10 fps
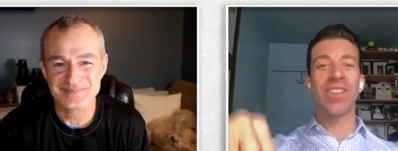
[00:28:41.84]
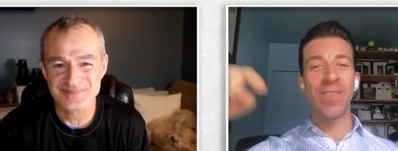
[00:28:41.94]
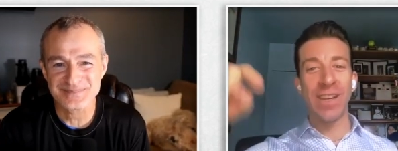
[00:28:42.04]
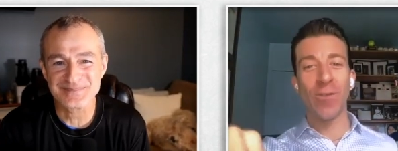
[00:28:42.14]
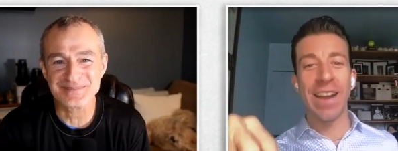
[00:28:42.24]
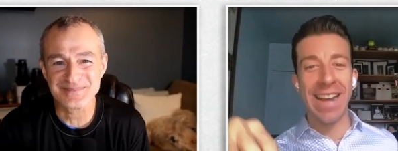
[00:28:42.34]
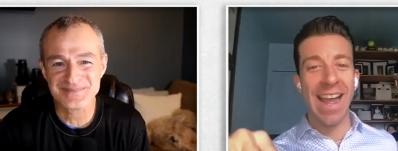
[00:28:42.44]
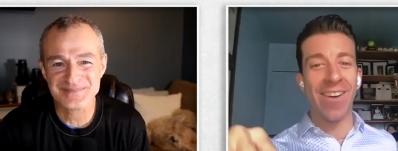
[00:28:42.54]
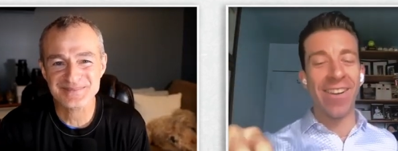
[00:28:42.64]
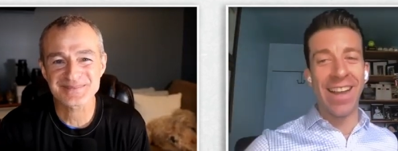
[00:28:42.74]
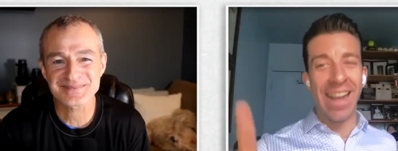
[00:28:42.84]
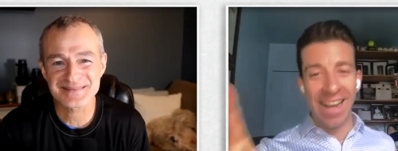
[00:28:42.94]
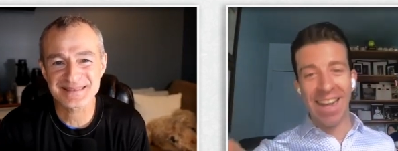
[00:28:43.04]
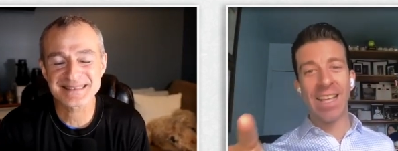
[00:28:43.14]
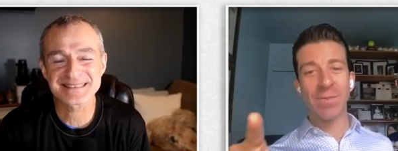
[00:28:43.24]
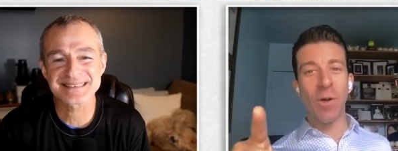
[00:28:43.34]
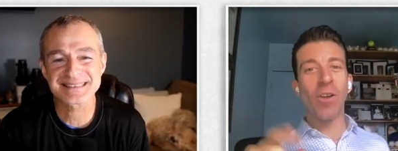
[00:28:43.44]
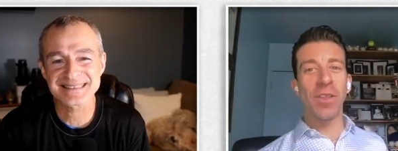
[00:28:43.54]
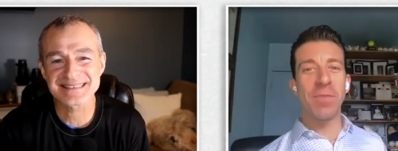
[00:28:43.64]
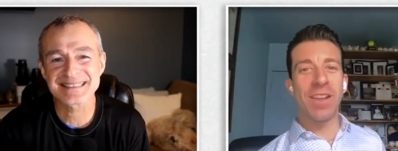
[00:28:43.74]
Speaker 1: this video right now is
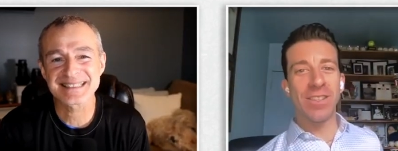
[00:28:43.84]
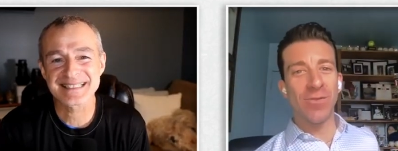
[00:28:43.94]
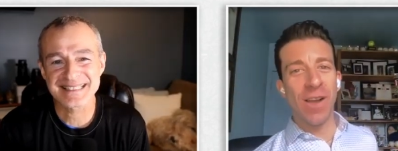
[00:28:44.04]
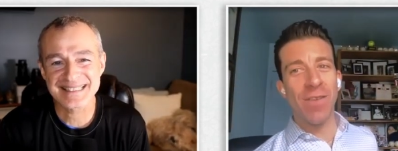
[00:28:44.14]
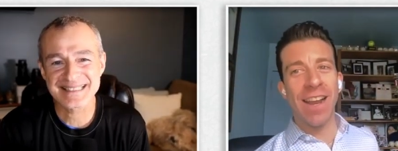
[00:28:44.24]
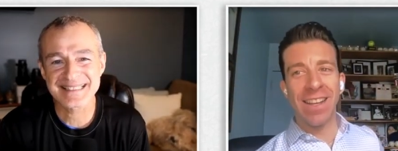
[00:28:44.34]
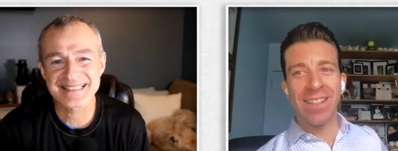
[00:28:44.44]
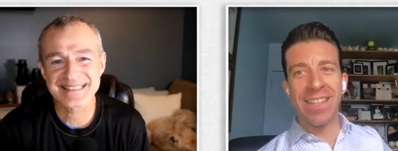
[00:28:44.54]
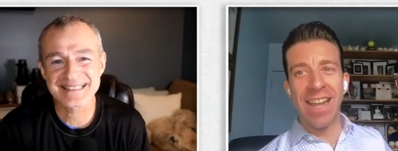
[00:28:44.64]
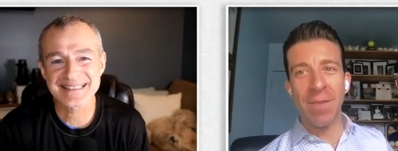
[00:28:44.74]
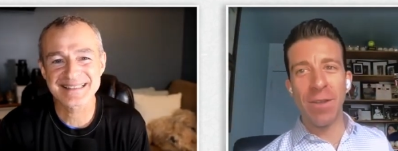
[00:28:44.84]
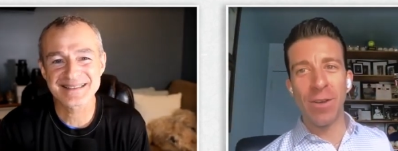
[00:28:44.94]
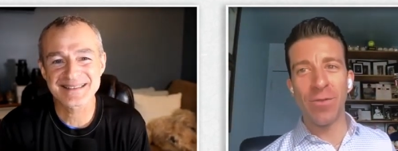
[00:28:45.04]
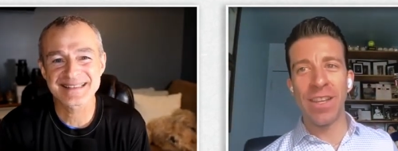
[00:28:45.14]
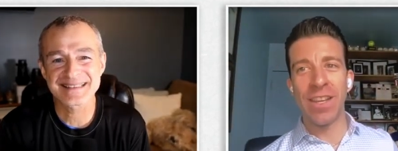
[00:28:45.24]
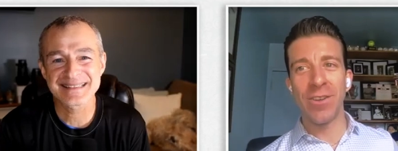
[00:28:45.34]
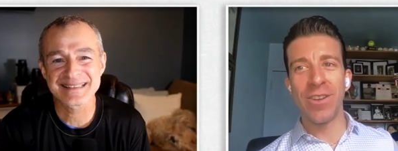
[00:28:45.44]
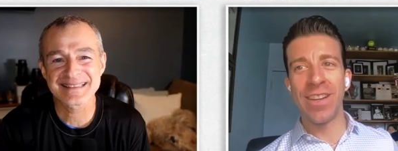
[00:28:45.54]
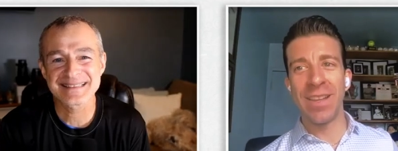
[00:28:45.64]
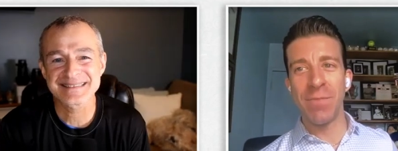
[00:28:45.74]
partly because of Rob Vining, because he got me on video
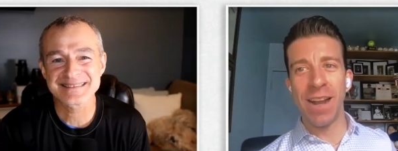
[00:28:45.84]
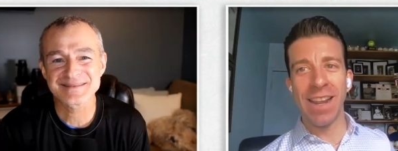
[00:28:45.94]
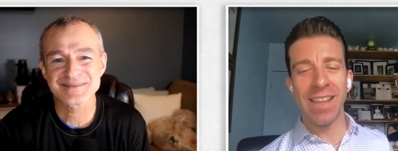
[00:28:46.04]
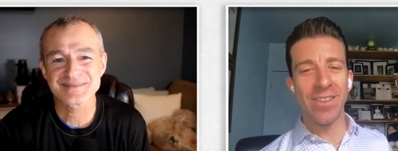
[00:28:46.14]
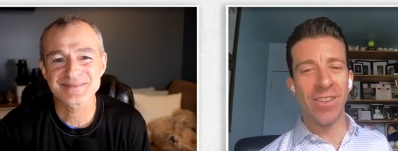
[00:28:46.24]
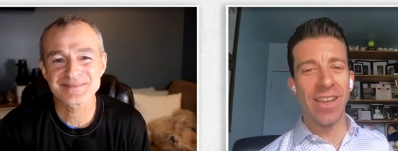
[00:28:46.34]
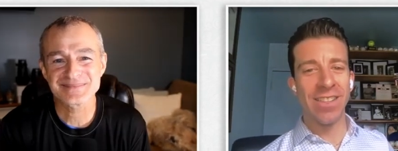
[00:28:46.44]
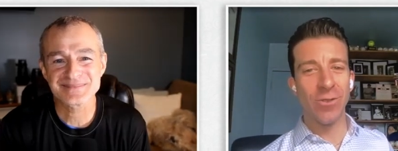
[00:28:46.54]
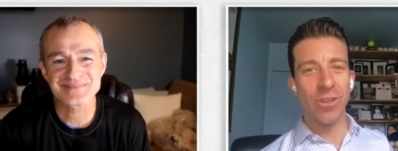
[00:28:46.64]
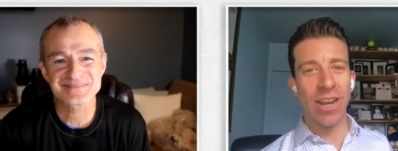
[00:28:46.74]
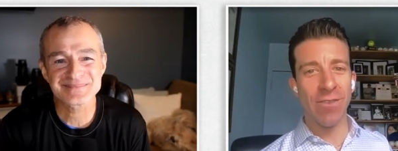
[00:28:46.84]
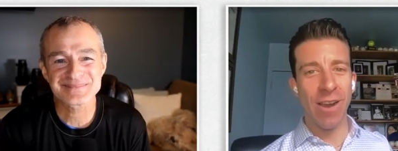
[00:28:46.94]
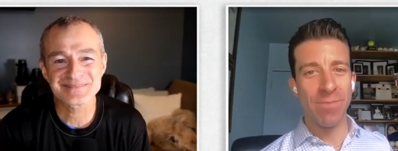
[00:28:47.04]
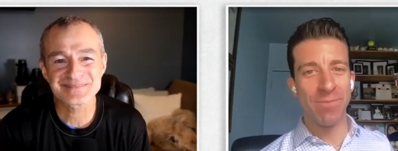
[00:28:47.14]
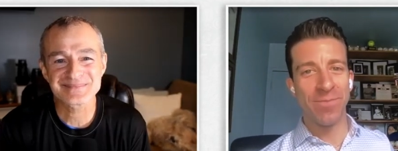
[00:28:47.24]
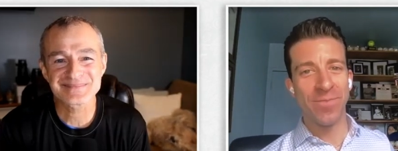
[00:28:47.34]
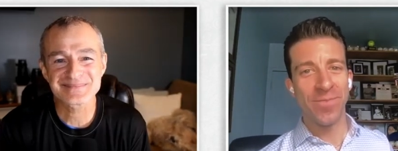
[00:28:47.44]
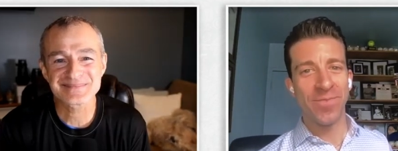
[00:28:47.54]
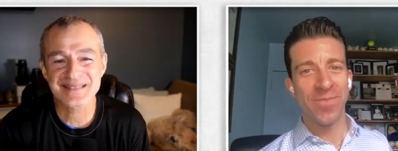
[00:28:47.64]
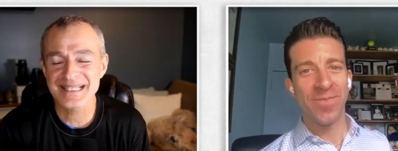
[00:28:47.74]
and, and podcast and all that. So shout out, Rob.
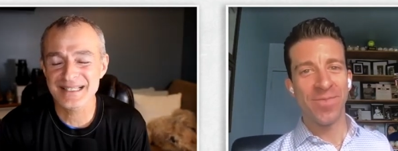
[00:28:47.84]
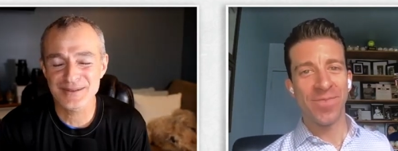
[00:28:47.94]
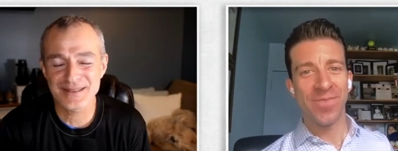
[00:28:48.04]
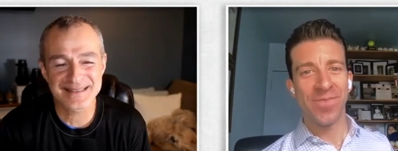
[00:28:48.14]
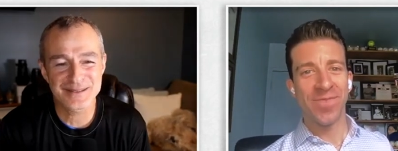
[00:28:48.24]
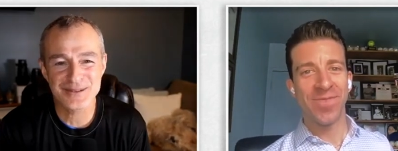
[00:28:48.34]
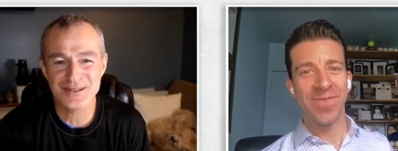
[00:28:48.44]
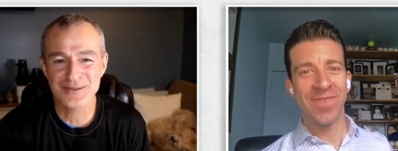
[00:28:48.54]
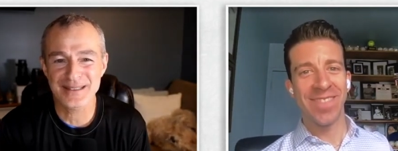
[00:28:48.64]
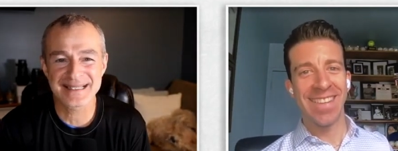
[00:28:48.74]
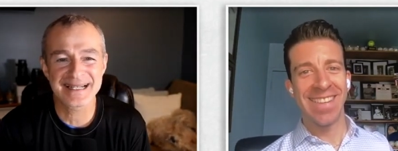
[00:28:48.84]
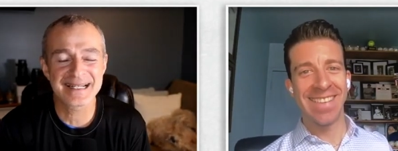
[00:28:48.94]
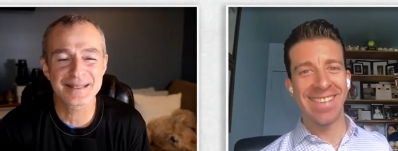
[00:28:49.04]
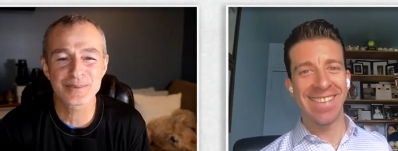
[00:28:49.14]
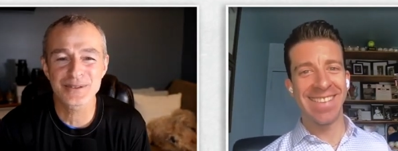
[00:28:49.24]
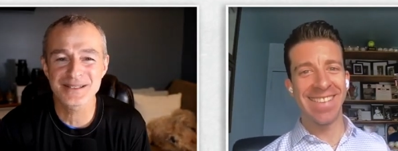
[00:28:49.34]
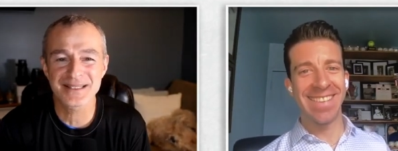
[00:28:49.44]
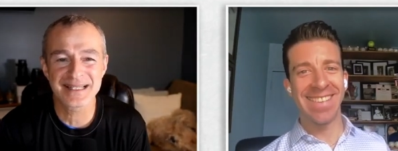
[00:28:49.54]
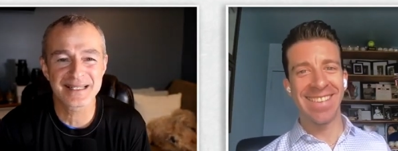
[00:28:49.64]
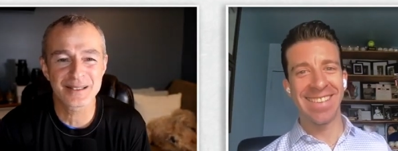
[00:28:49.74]
Speaker 2: I agree. He was a great guy. I
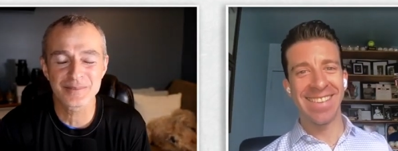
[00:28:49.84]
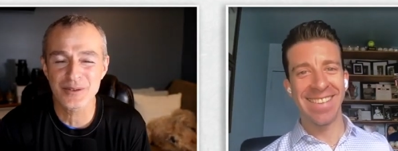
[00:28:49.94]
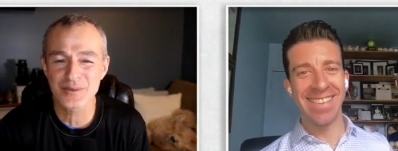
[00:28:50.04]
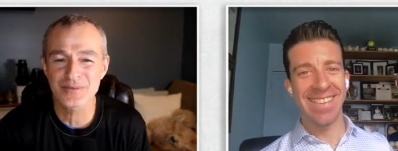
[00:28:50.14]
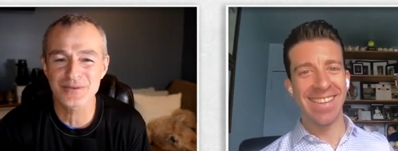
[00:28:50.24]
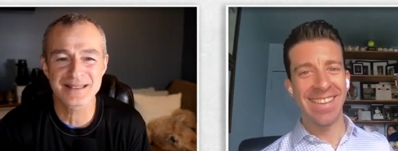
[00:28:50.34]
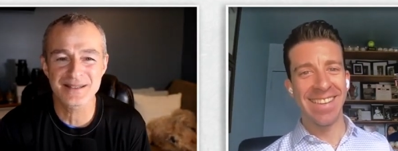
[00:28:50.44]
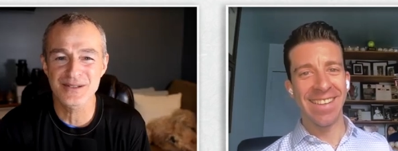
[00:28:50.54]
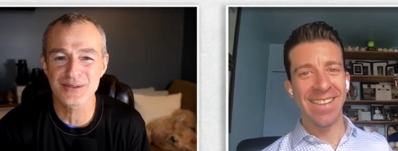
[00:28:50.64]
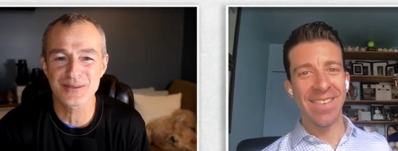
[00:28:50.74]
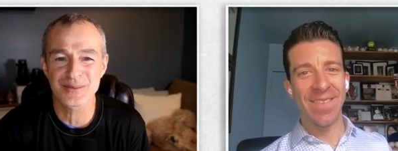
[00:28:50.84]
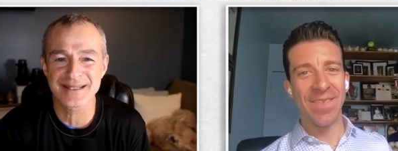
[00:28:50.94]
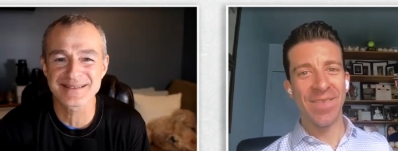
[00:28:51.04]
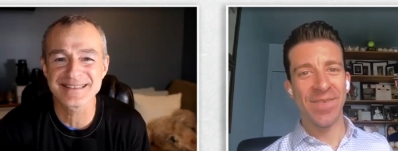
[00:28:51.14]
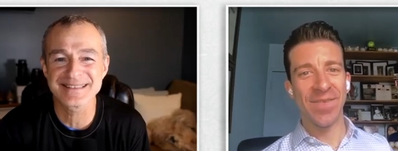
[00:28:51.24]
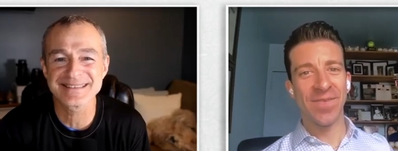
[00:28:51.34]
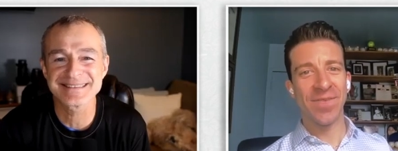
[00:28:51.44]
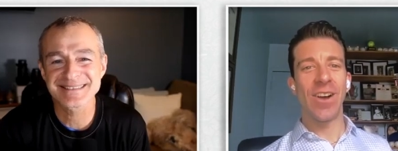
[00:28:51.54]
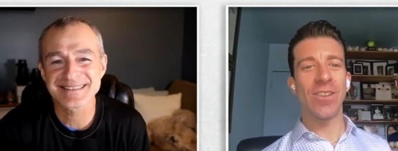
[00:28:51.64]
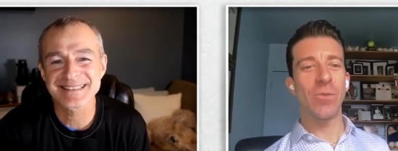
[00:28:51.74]
appreciate him. Hopefully he's doing well.
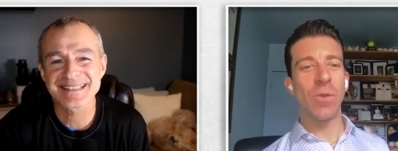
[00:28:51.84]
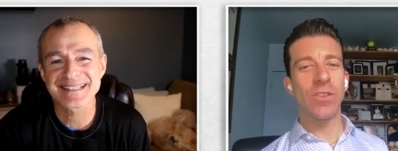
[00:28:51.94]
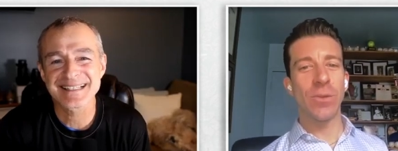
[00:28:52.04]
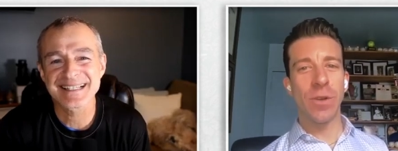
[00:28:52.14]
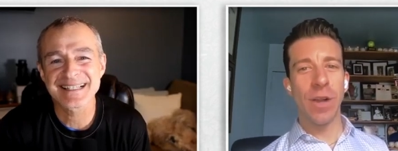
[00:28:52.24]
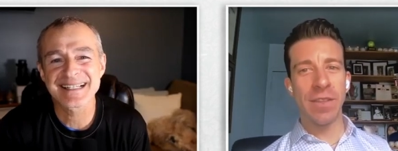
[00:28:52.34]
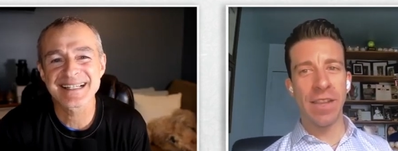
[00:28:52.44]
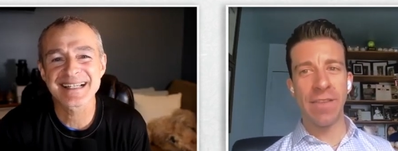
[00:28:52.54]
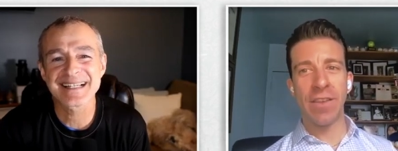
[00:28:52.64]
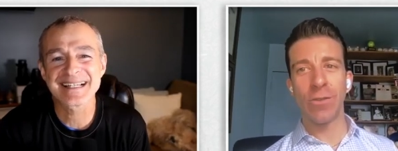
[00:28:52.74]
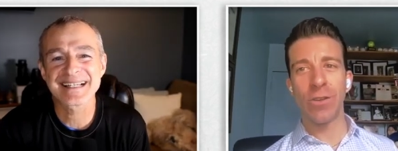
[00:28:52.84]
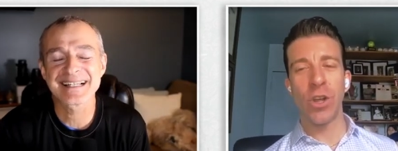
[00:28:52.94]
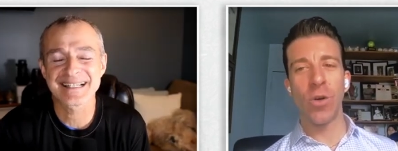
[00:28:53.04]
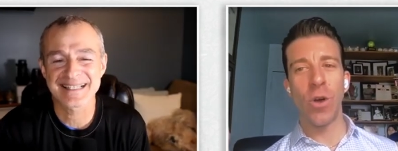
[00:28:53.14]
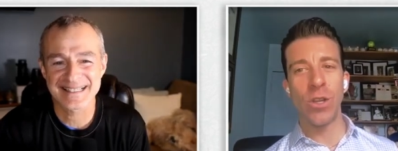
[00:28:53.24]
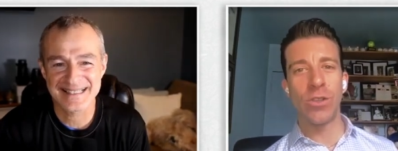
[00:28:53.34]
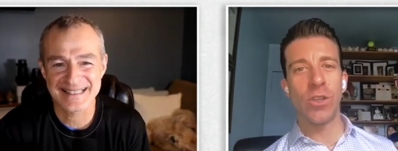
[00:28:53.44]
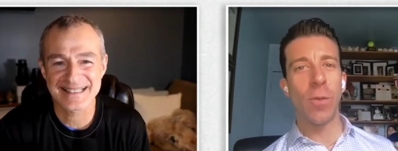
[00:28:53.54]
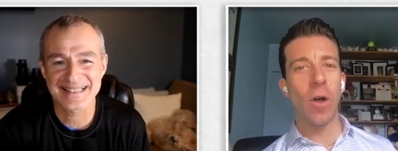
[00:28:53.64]
Speaker 1: Awesome. Well, subscribe to the Dave Kittle Show on YouTube.